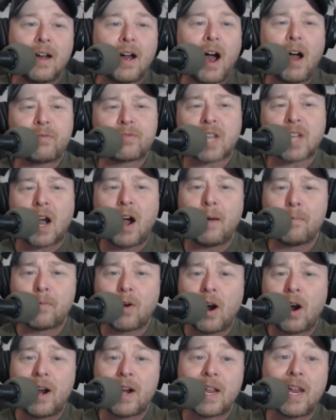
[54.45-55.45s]
of Tom
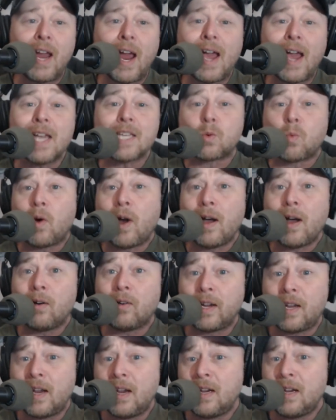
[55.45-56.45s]
Brady, as
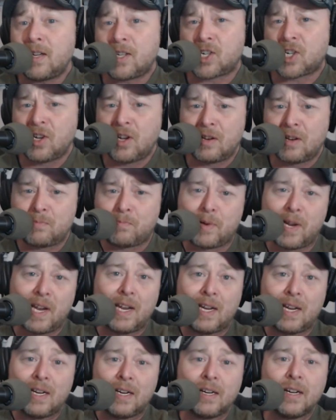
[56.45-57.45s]
well he should
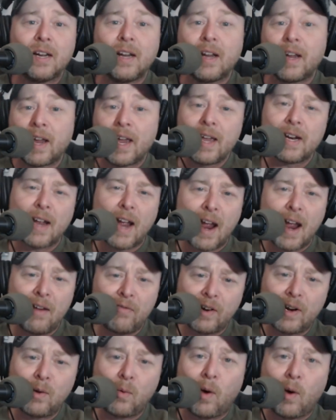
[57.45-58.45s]
be, in
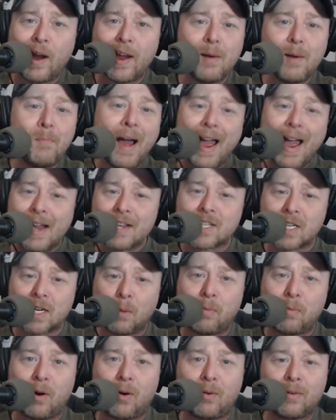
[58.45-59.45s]
every way
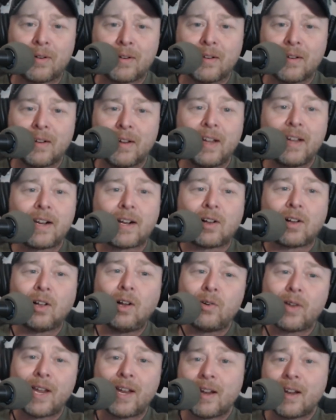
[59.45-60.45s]
imaginable,
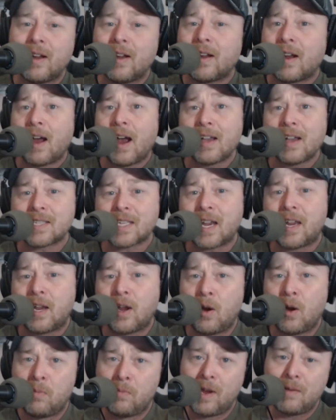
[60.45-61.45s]
including as a
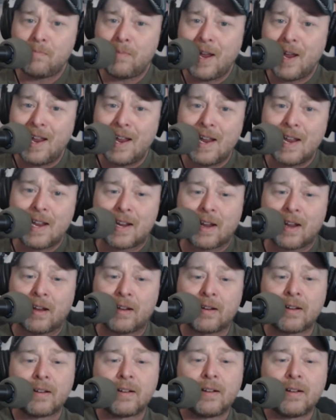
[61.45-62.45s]
human being.
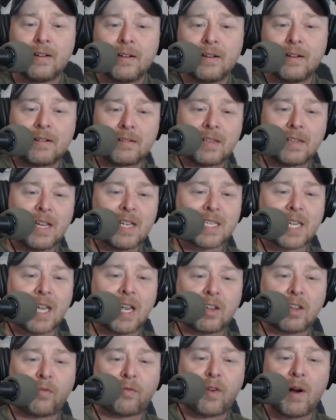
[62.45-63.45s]
This
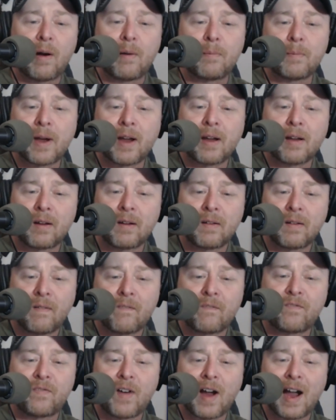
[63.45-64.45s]
is from
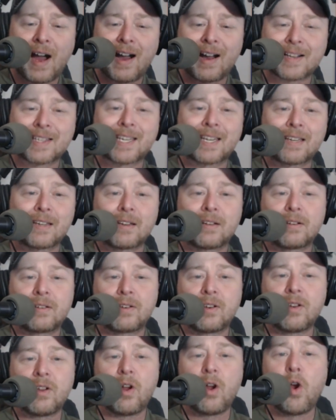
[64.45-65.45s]
Fox
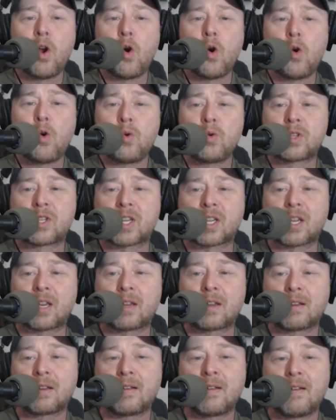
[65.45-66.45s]
News.
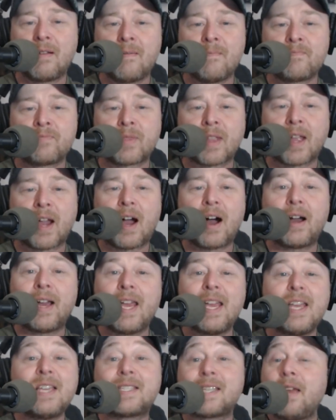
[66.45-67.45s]

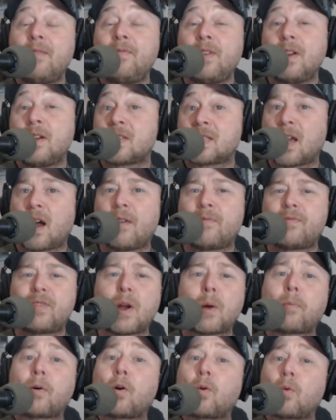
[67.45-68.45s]
He's envious of
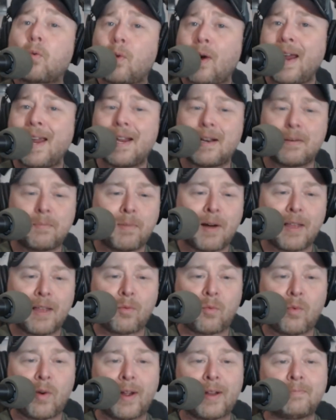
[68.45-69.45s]
their parade, by
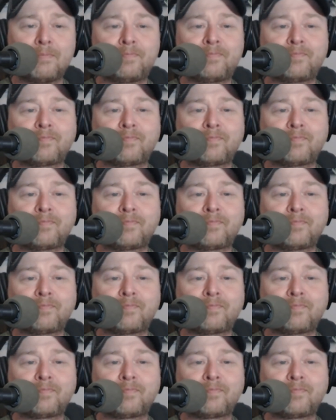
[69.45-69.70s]
the way.